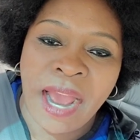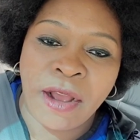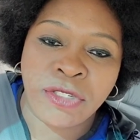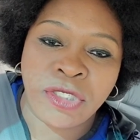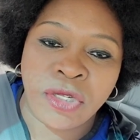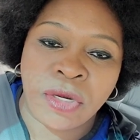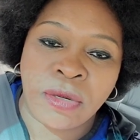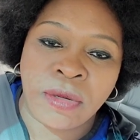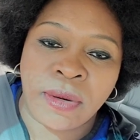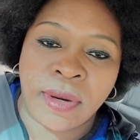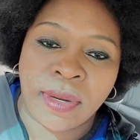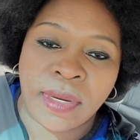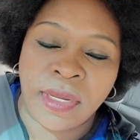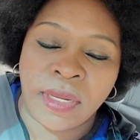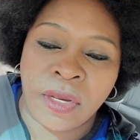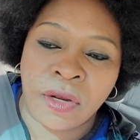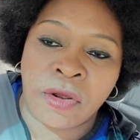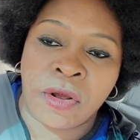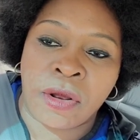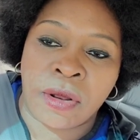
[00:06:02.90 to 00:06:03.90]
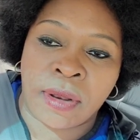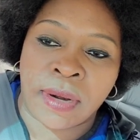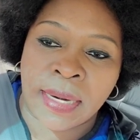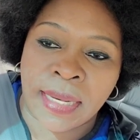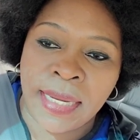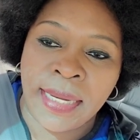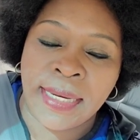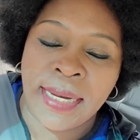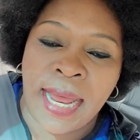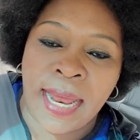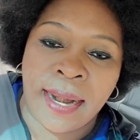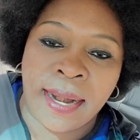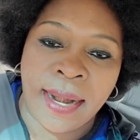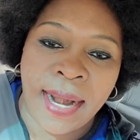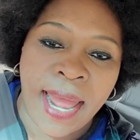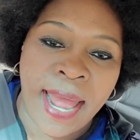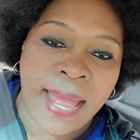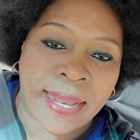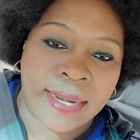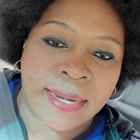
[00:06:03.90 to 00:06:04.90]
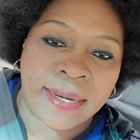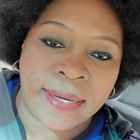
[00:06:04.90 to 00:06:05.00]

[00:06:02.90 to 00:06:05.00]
to, read and write.